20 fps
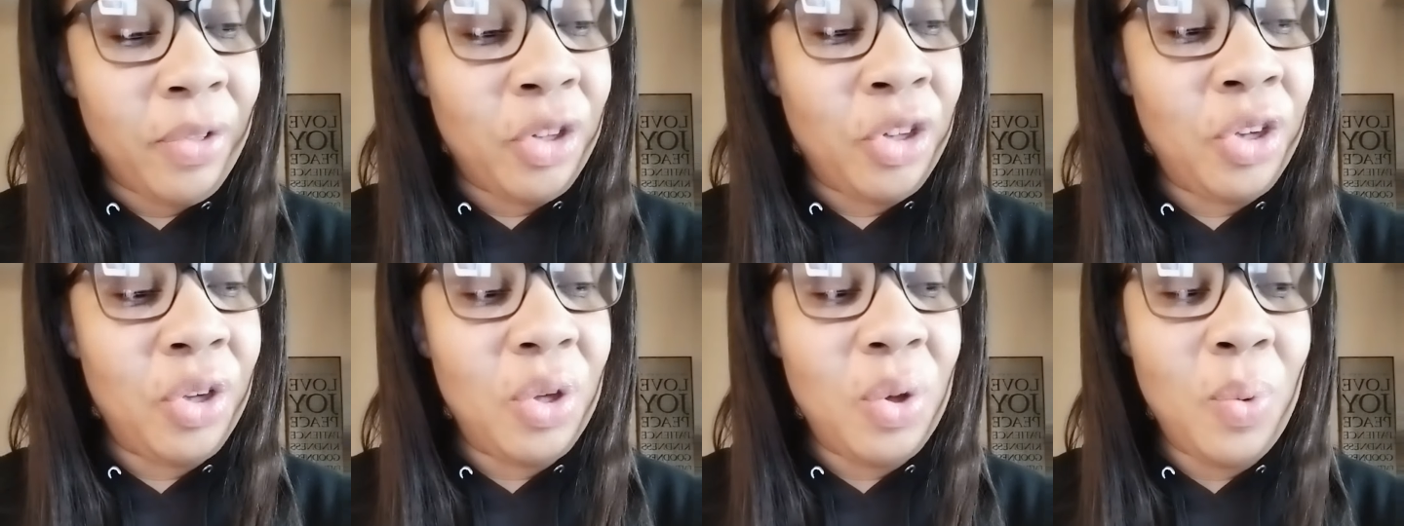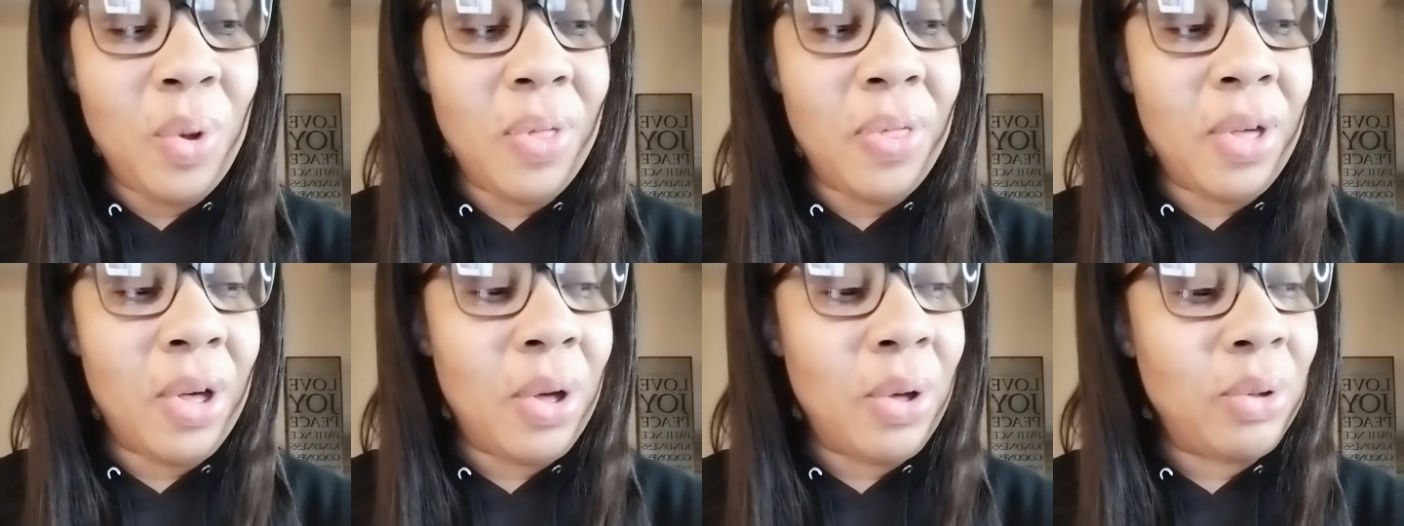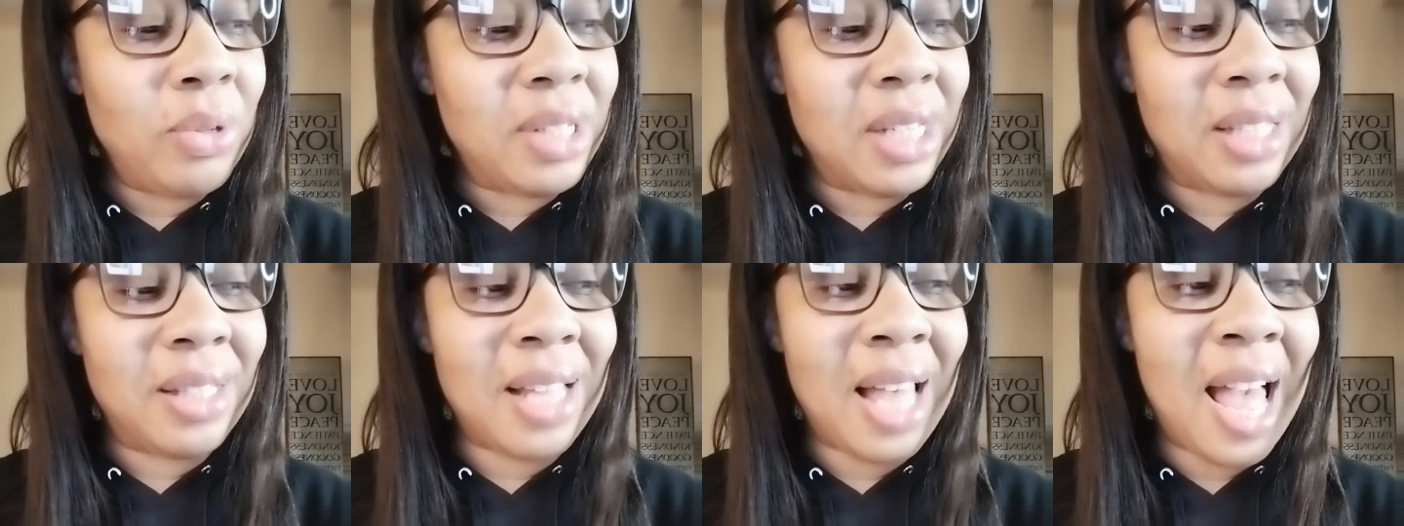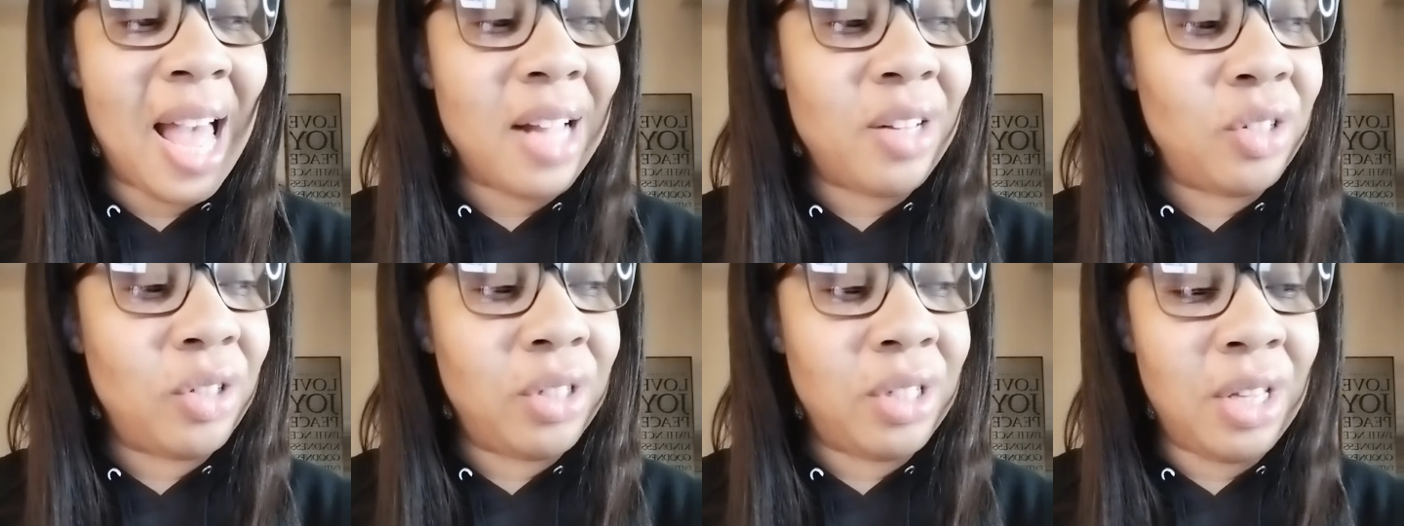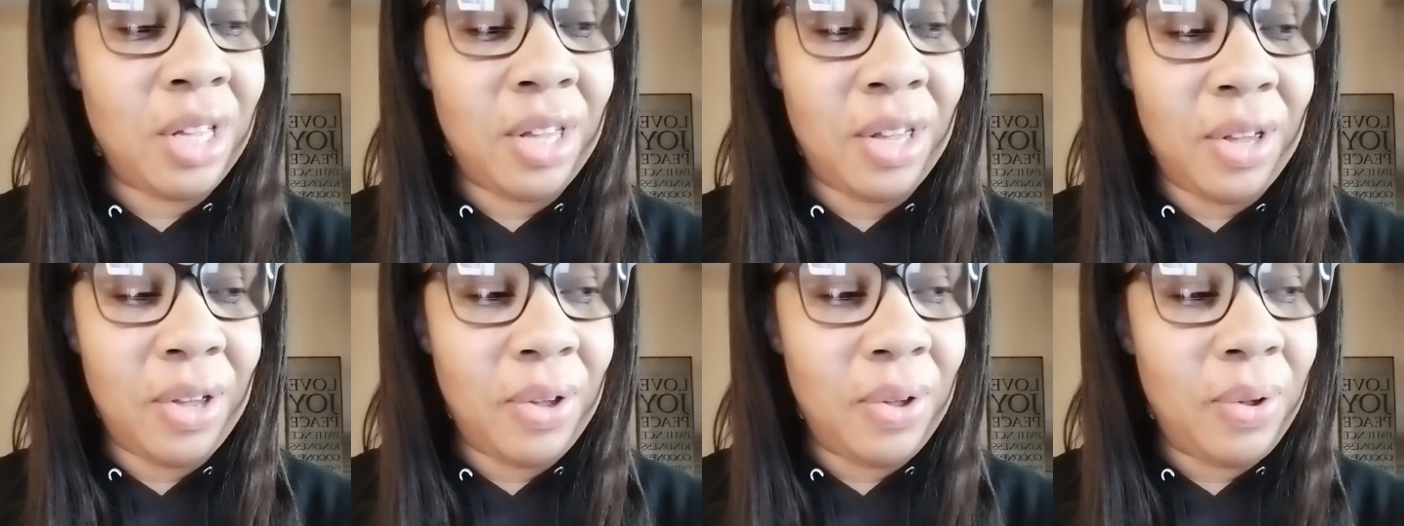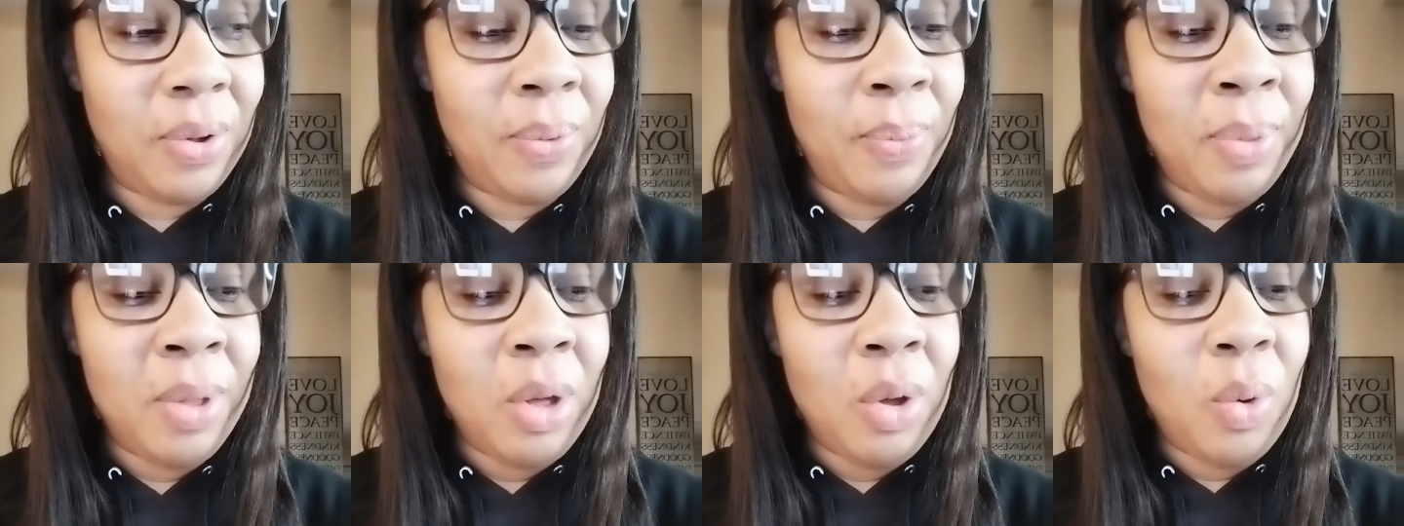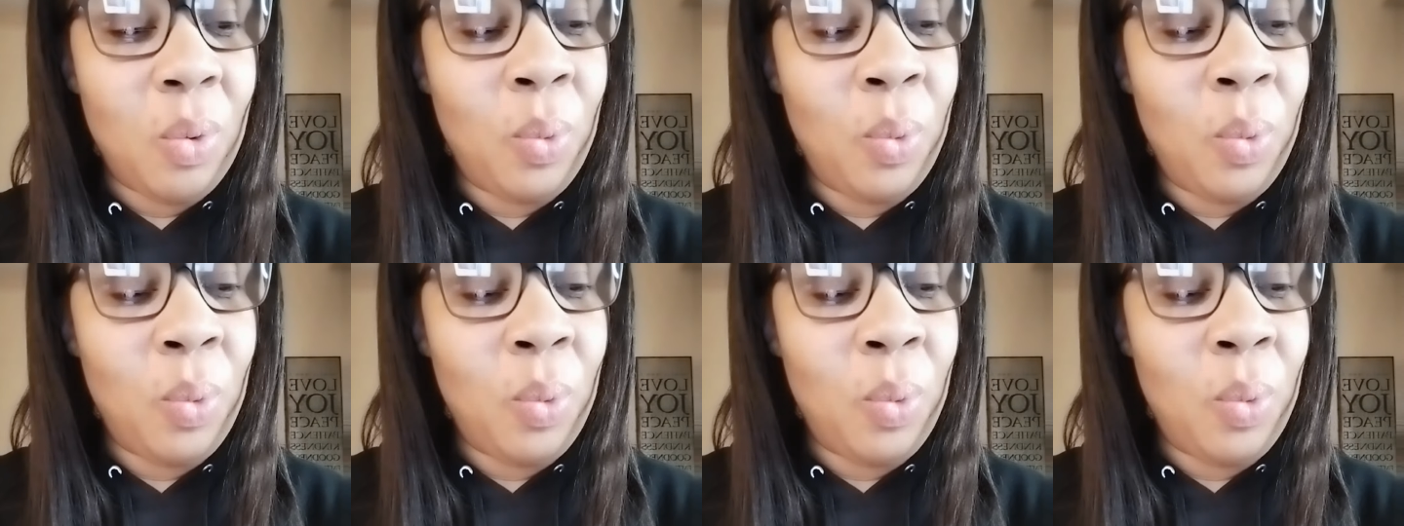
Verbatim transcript: you and those attached to you